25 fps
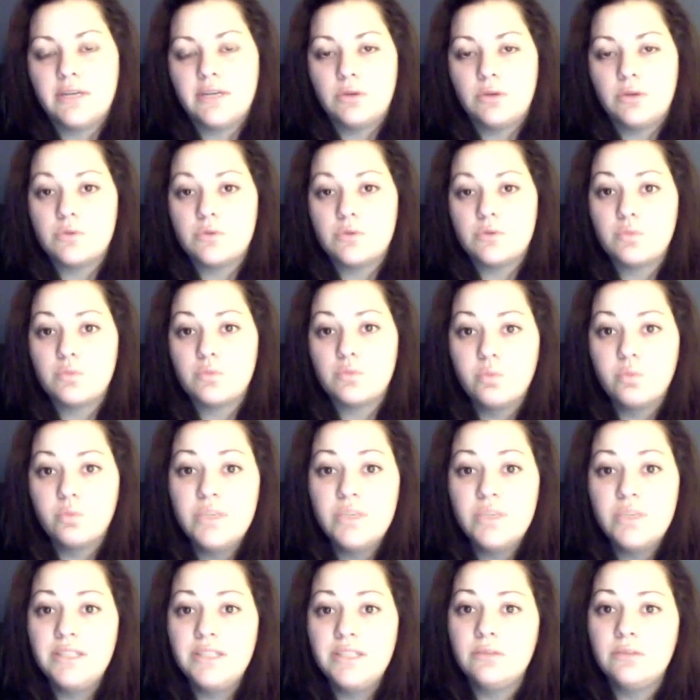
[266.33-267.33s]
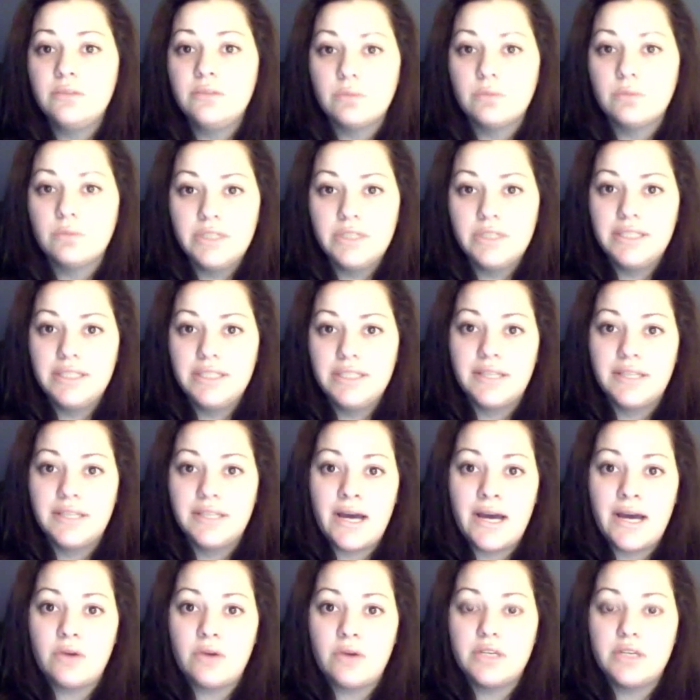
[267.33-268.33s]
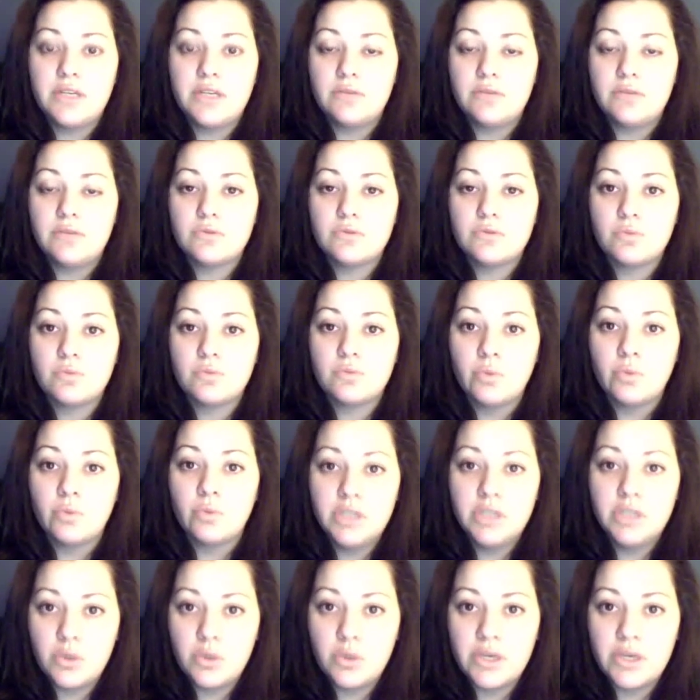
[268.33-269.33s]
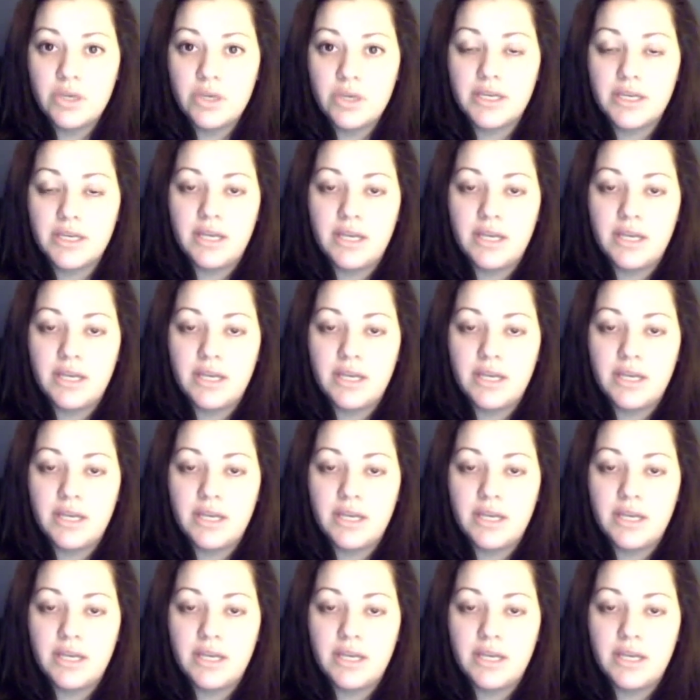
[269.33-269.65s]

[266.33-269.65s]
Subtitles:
Only it was really, really loud, and it was really quick,